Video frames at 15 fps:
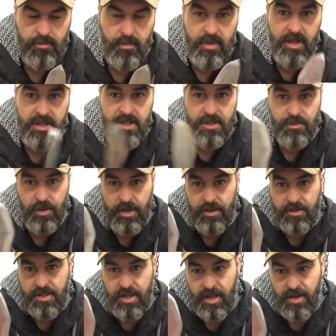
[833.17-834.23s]
This is where you
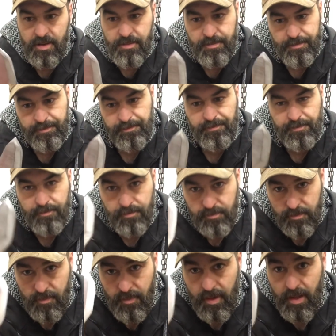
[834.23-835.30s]
skin.
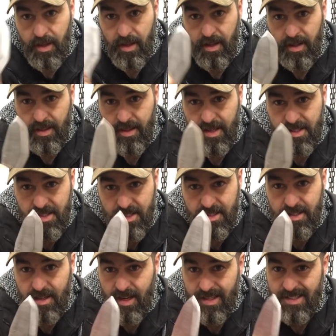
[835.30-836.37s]
This
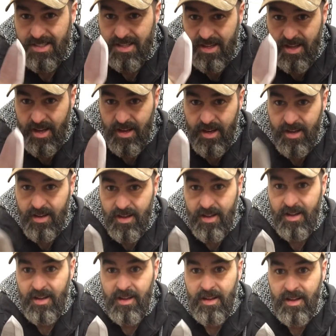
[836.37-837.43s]
is a skinning.
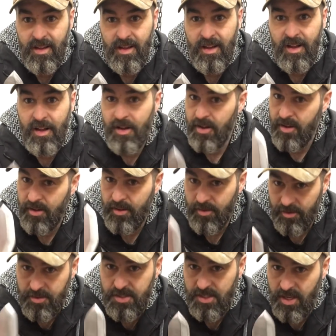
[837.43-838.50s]

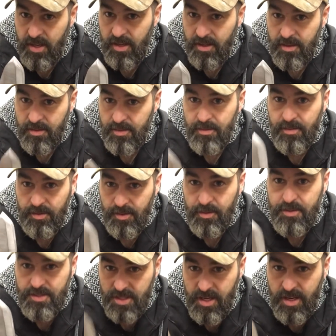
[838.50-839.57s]
You'll see,
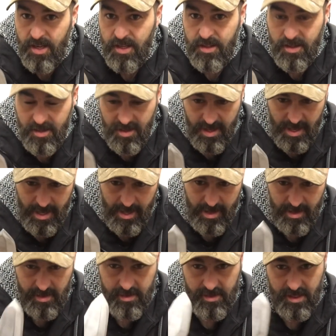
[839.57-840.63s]
you've seen it.
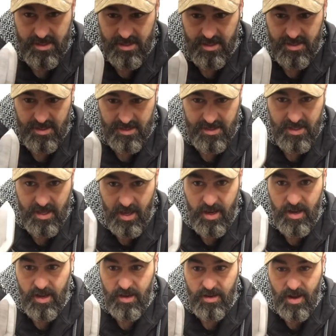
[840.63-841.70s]
This is a
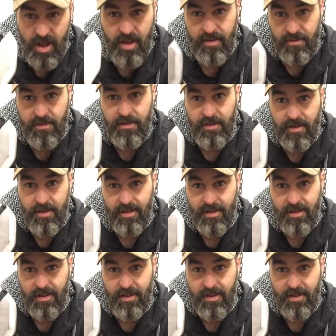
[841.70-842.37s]
skinning knife.